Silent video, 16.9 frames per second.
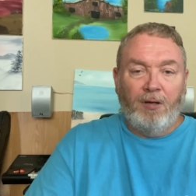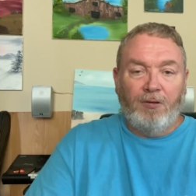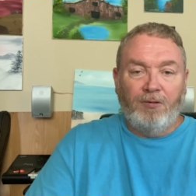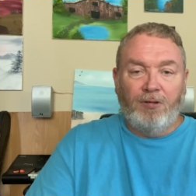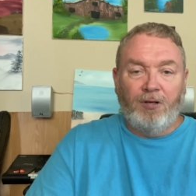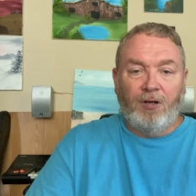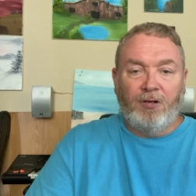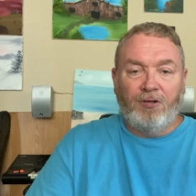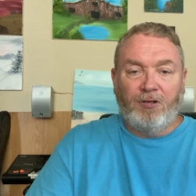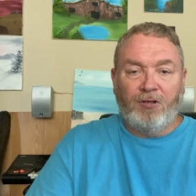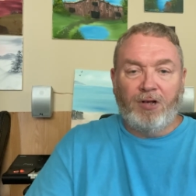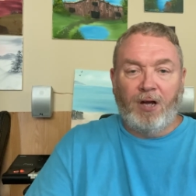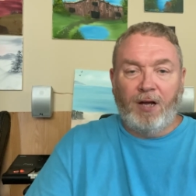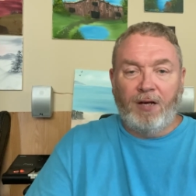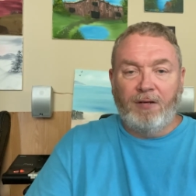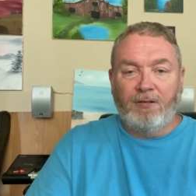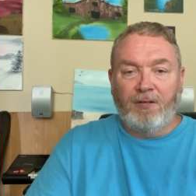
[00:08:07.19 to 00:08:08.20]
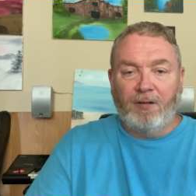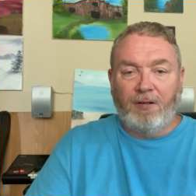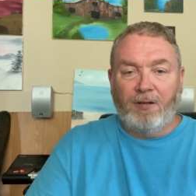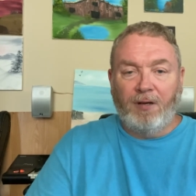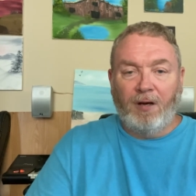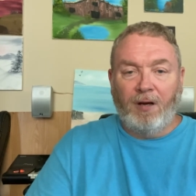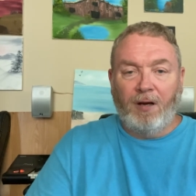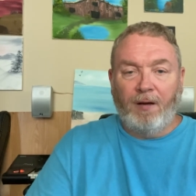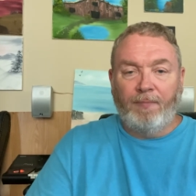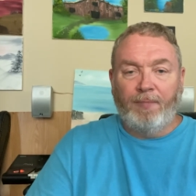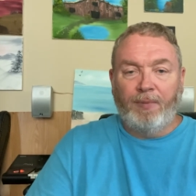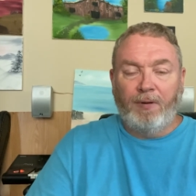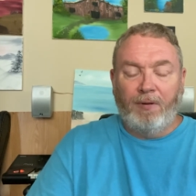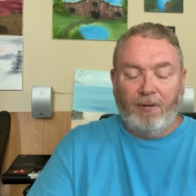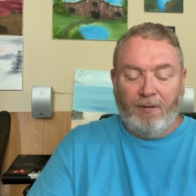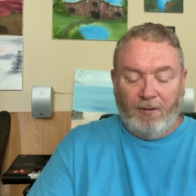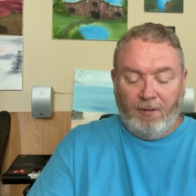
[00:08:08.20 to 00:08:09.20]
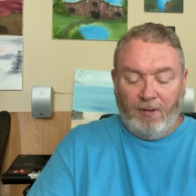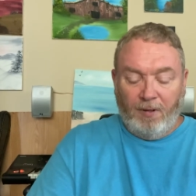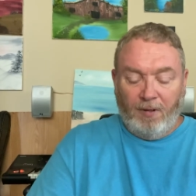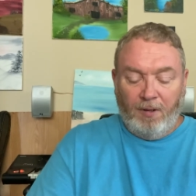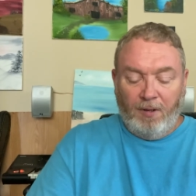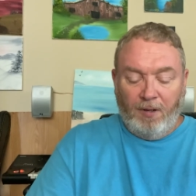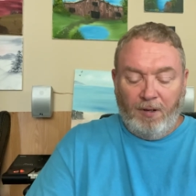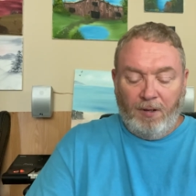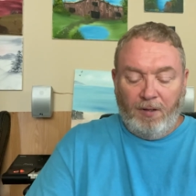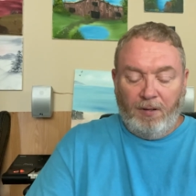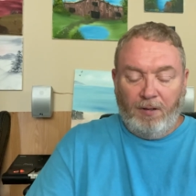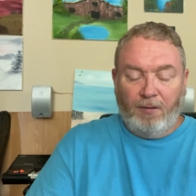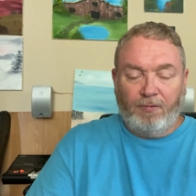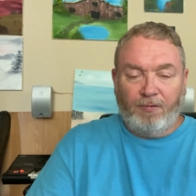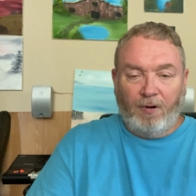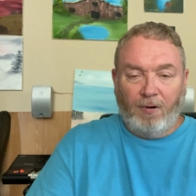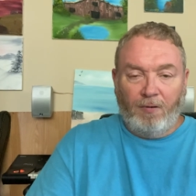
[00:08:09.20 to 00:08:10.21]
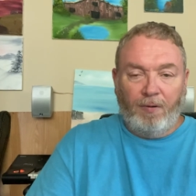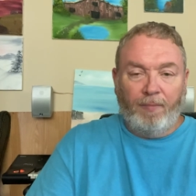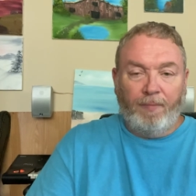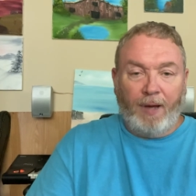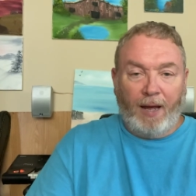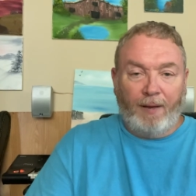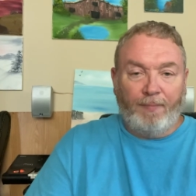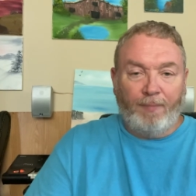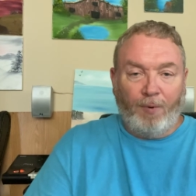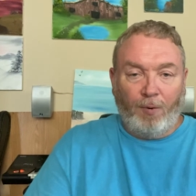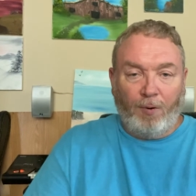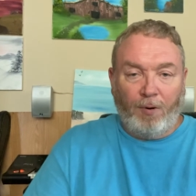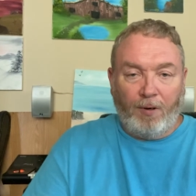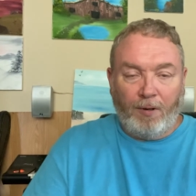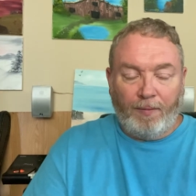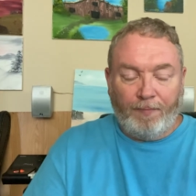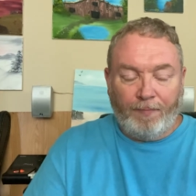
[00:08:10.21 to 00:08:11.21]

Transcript: Just change the cup, the throat, and the backbore.